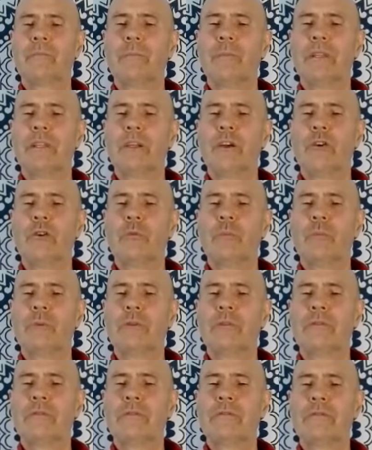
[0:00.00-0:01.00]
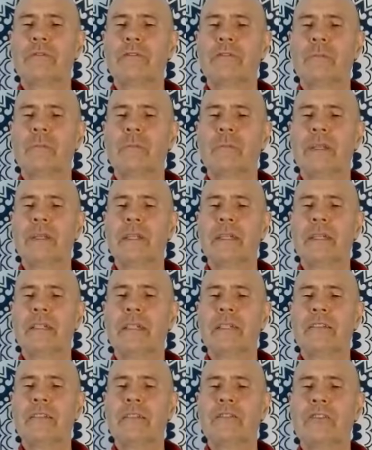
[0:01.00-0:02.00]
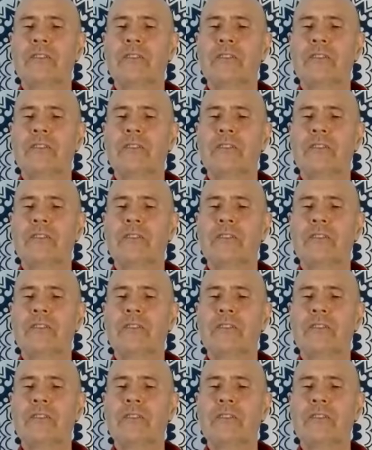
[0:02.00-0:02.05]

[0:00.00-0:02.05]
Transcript: Be open to being a